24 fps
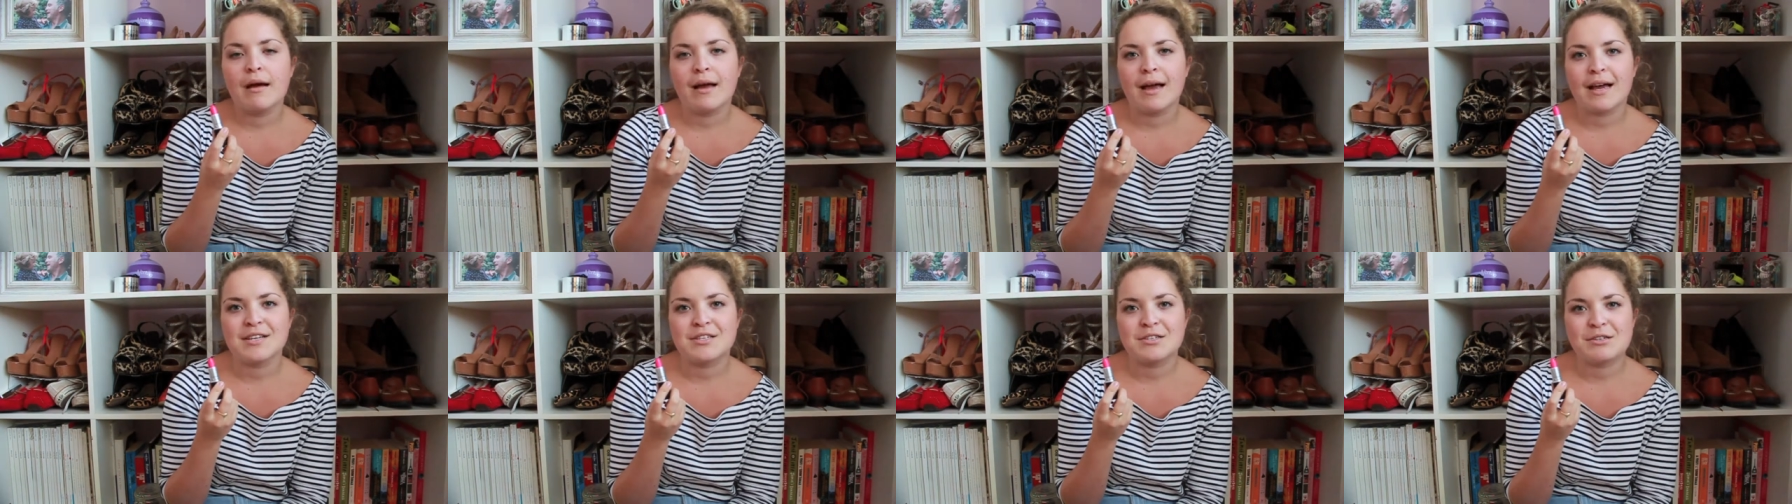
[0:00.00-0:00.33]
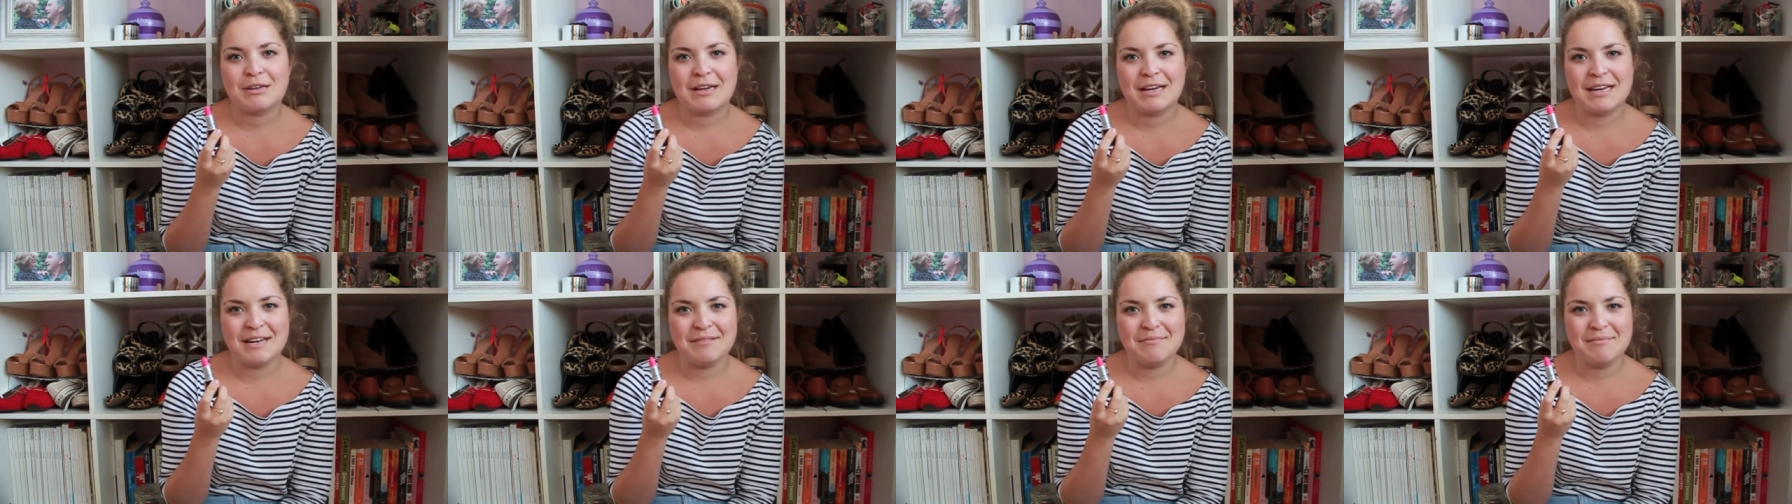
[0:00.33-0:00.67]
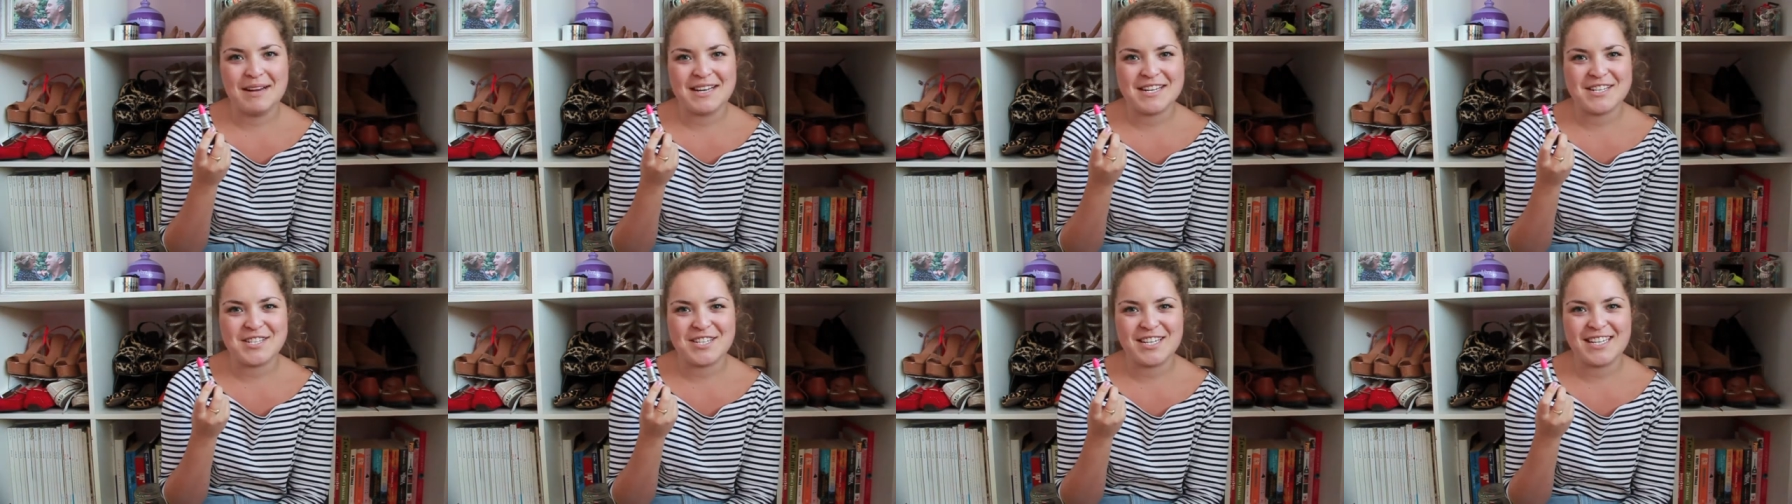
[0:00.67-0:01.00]
as you can
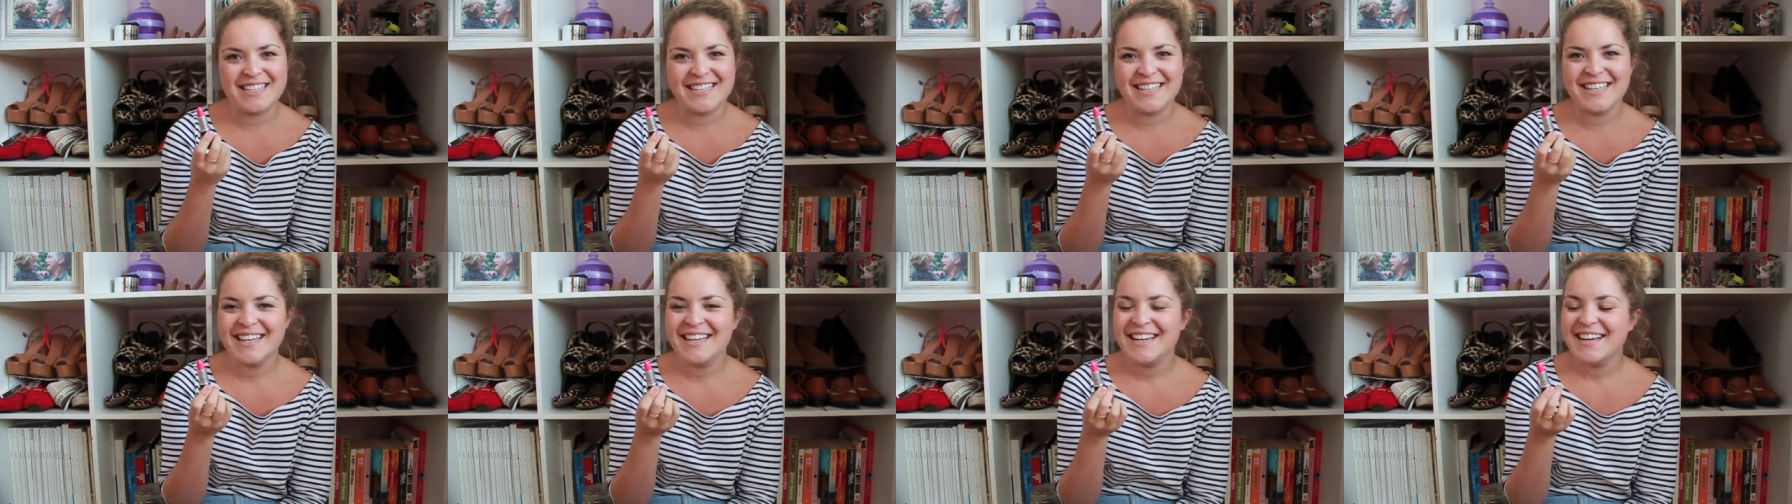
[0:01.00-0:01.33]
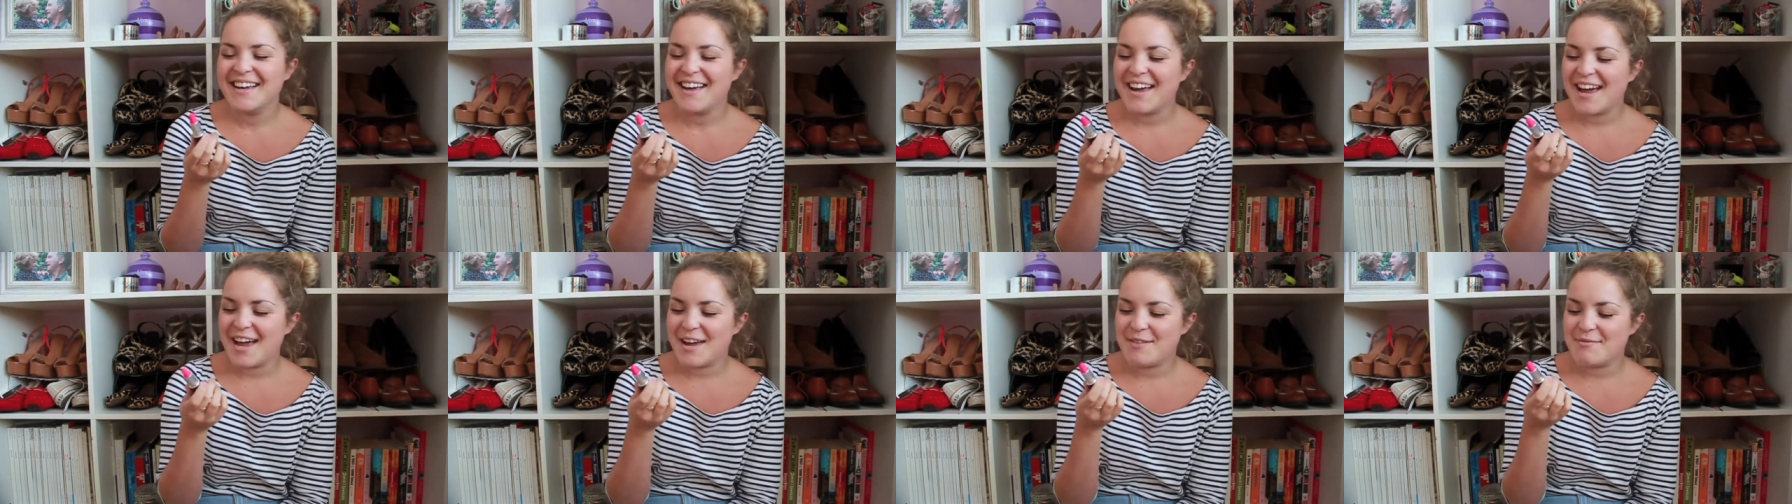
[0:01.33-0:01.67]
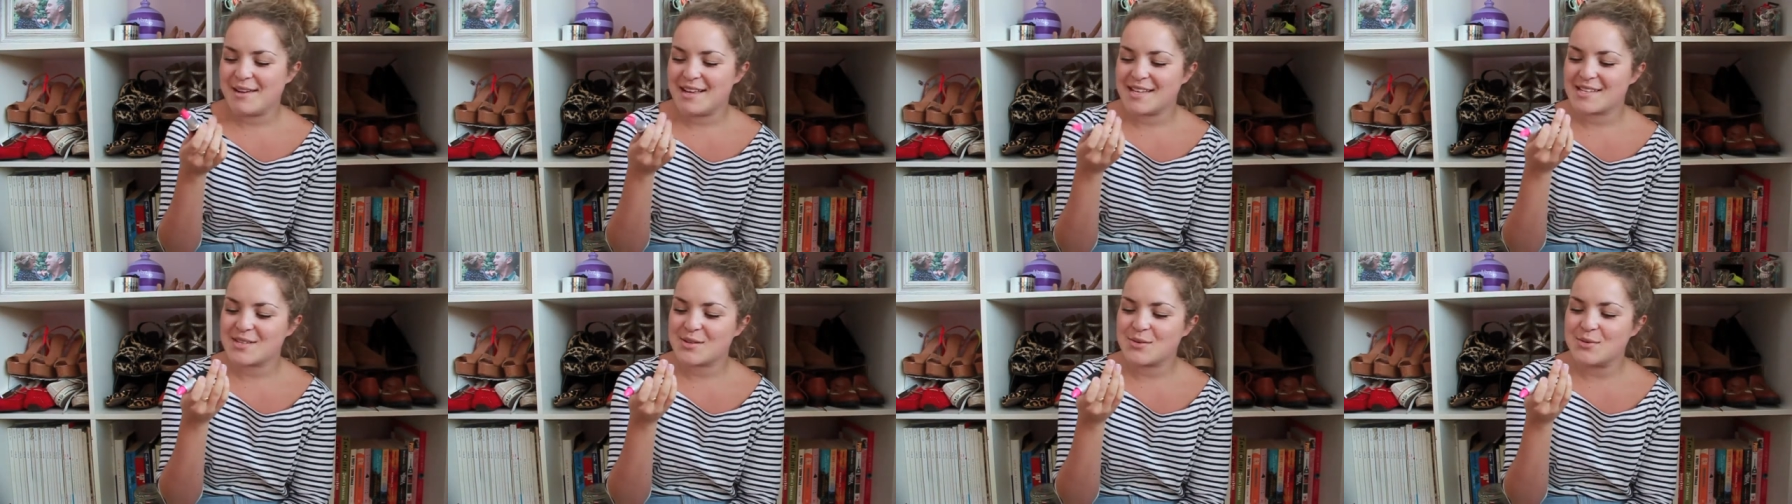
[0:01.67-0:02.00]
imagine.
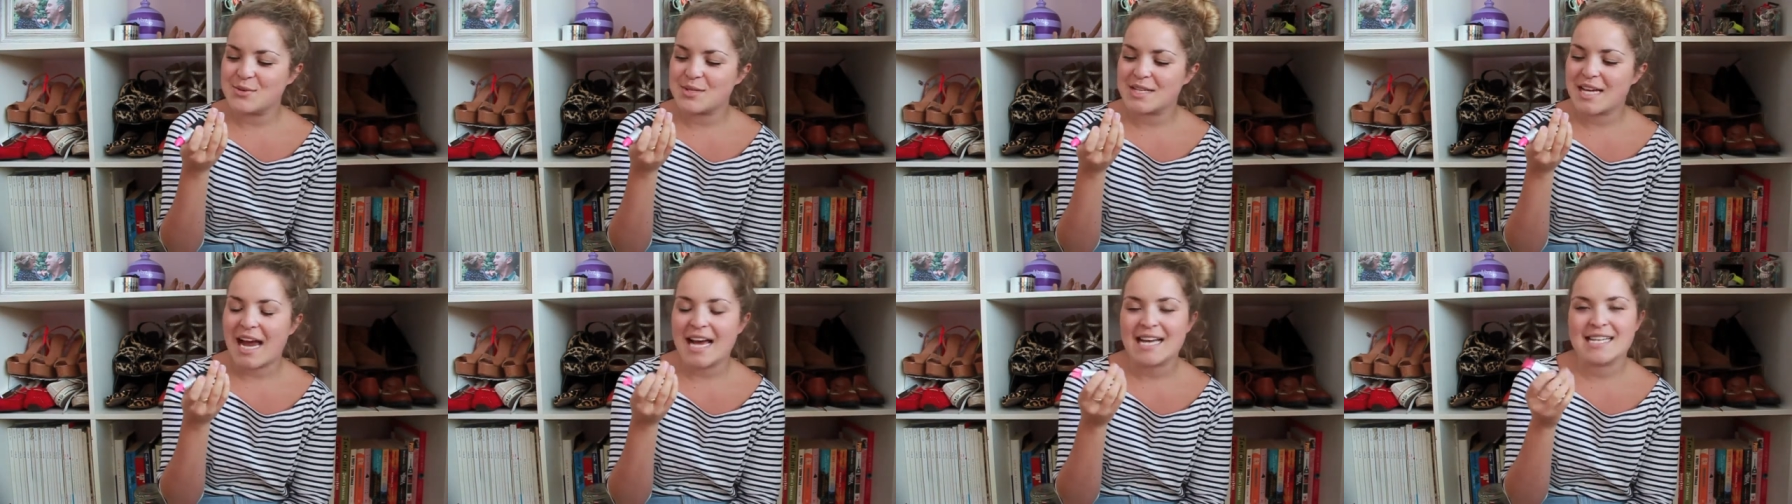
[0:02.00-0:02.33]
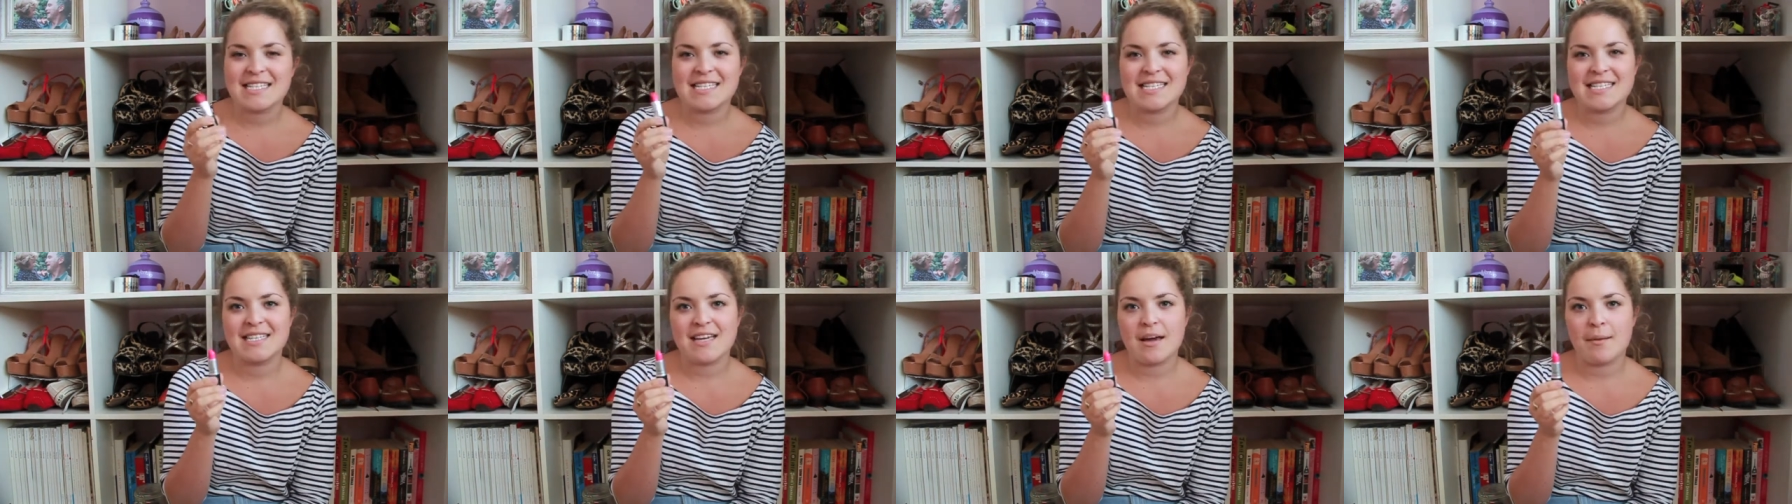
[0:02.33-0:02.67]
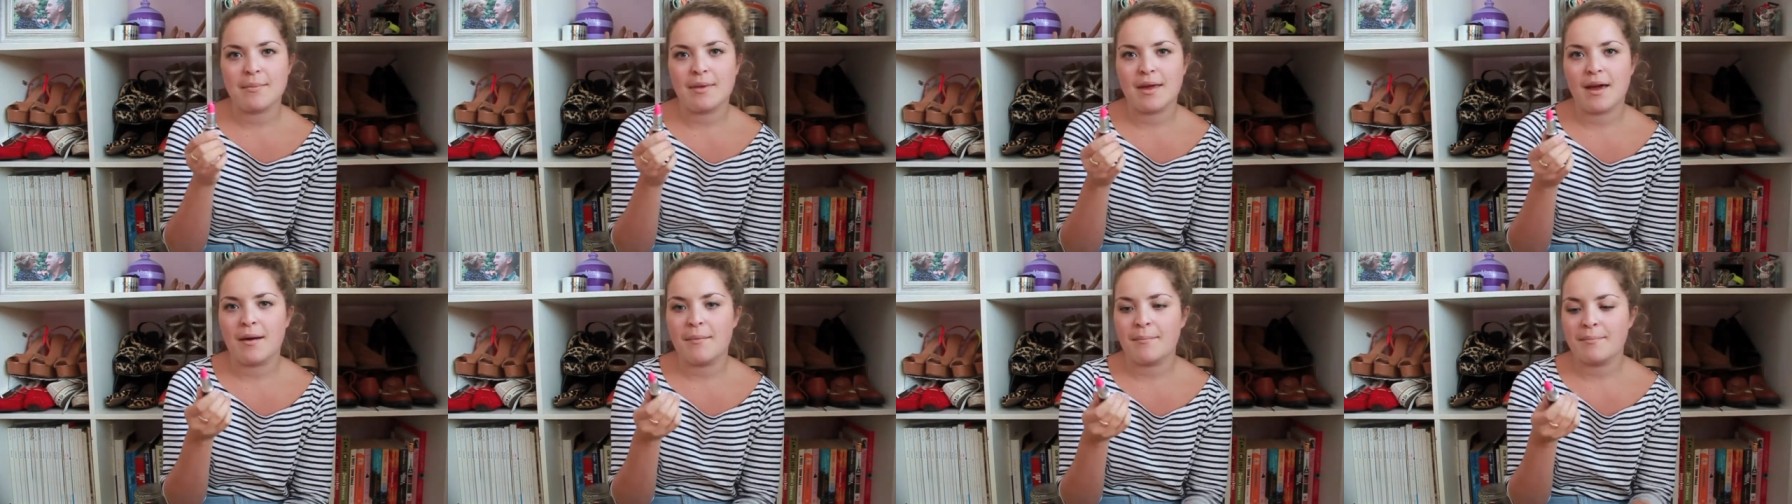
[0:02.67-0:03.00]
It's called Candy
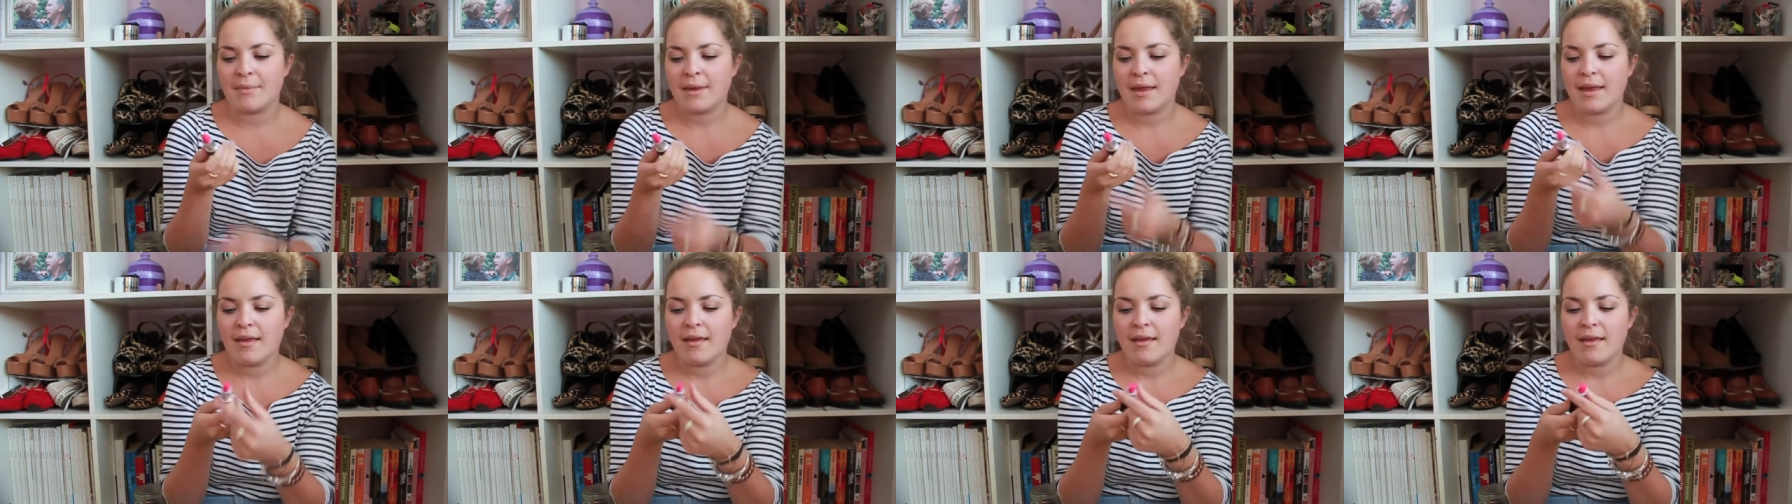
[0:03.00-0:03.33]
Yum Yum.